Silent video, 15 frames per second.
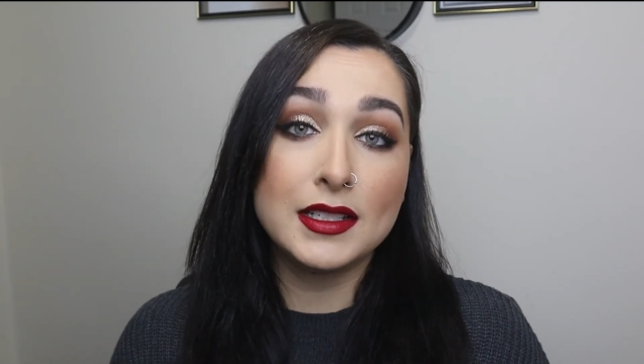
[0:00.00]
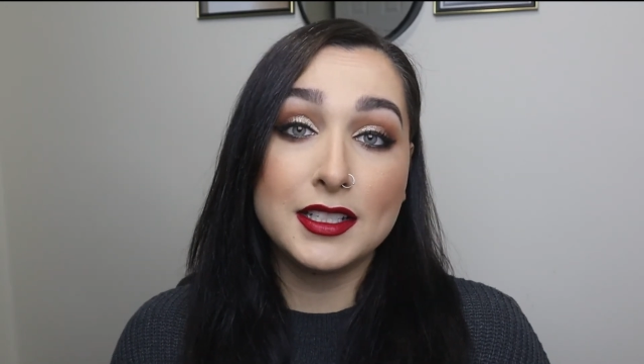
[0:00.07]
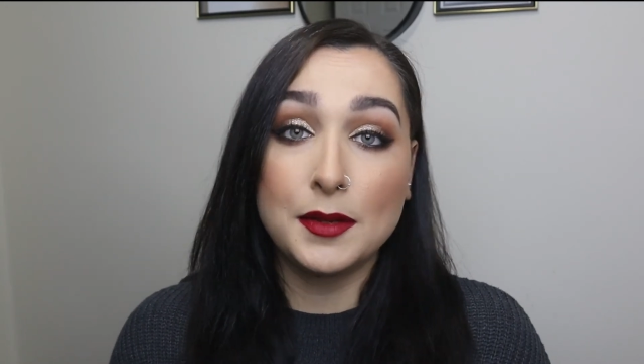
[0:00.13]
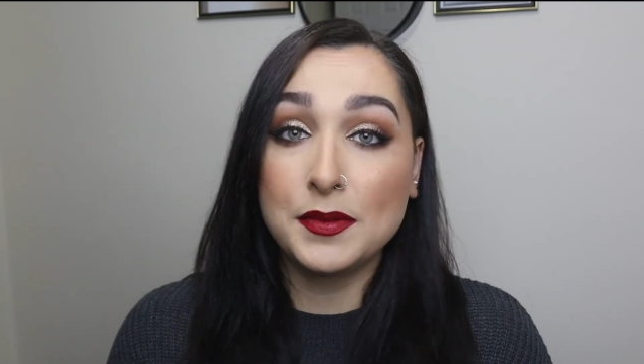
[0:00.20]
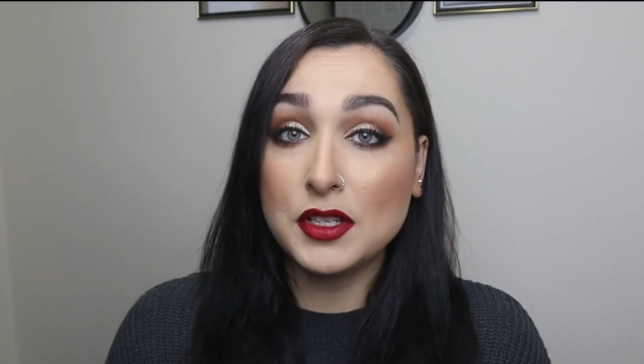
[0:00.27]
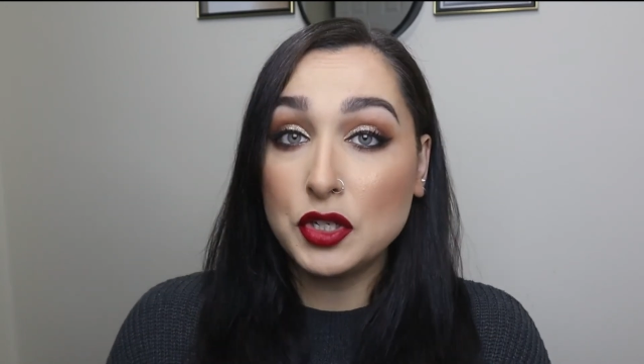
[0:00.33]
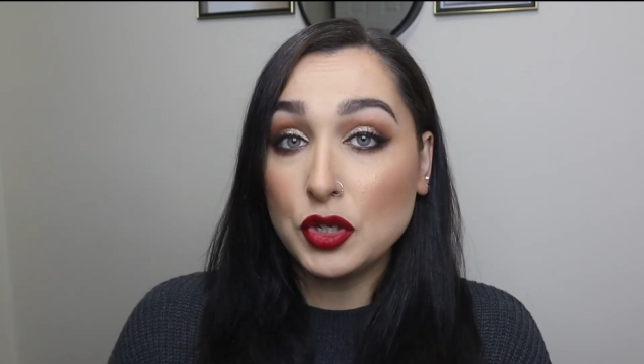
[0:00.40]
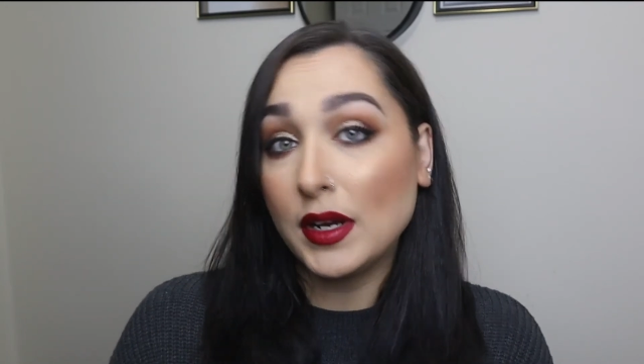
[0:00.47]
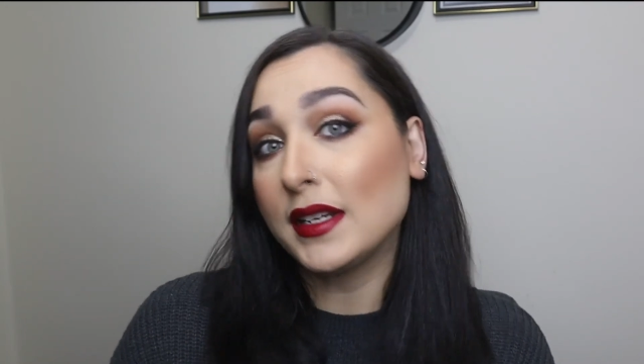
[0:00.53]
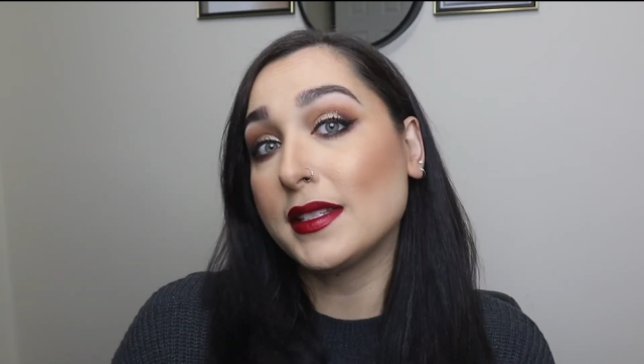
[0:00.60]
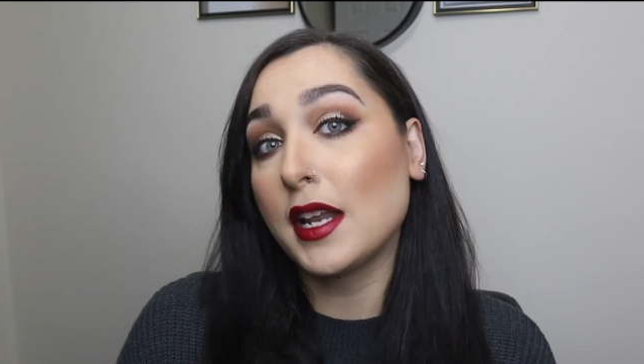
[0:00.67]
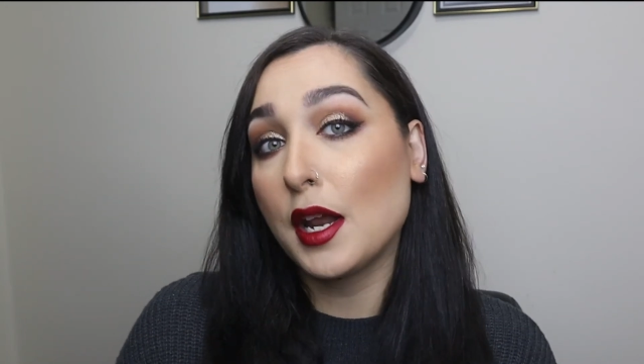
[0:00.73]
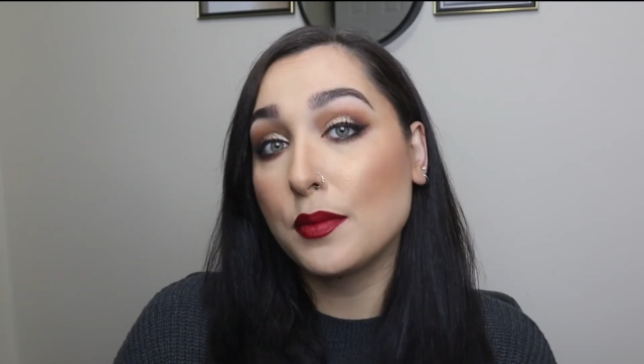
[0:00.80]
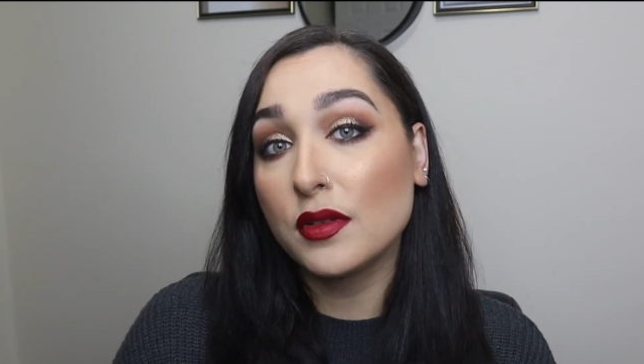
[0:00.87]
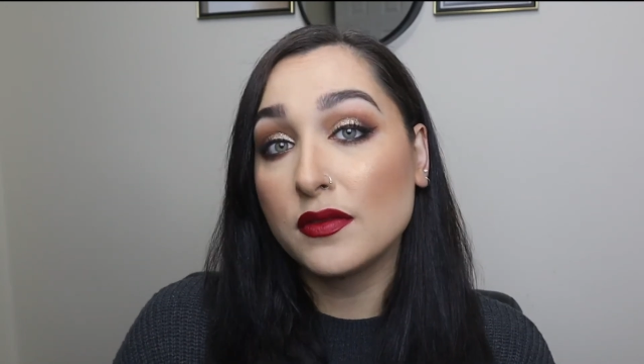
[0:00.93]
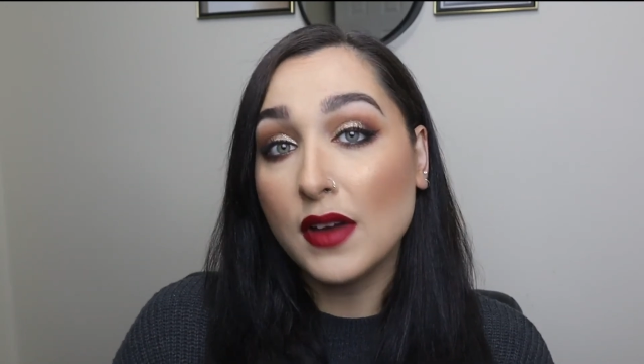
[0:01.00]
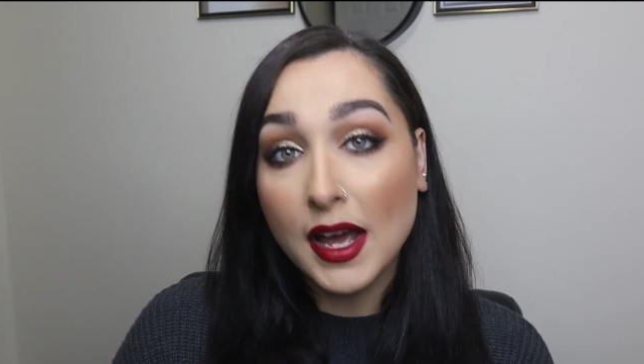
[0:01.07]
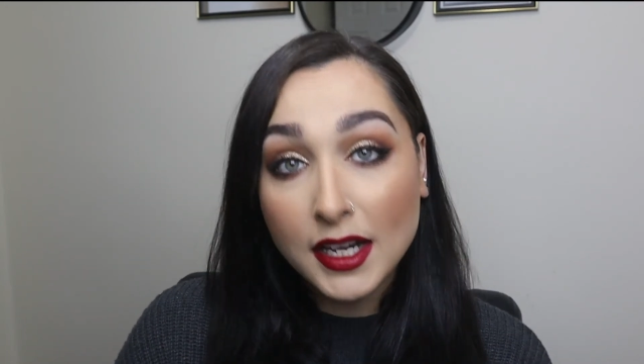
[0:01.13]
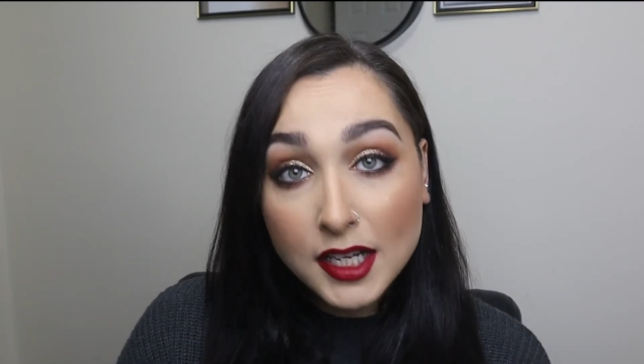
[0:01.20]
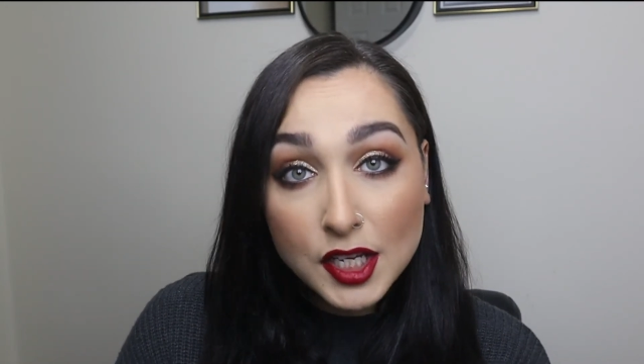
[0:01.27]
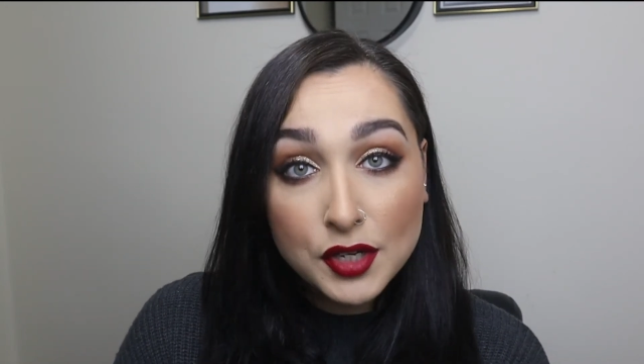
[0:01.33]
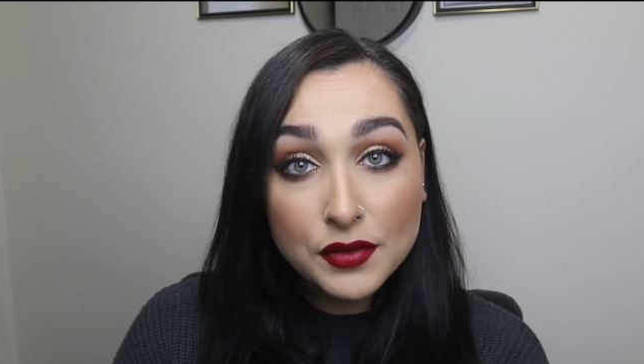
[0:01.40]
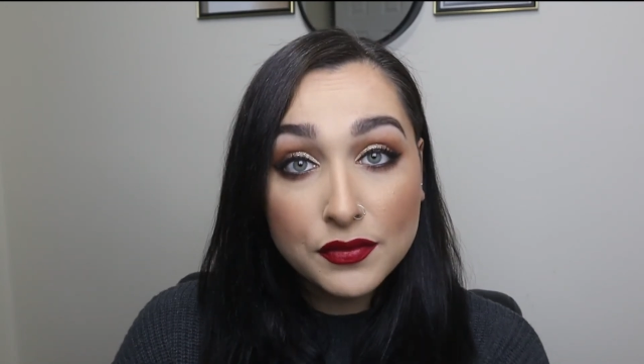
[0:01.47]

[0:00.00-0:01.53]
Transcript: tips and tricks that I provided here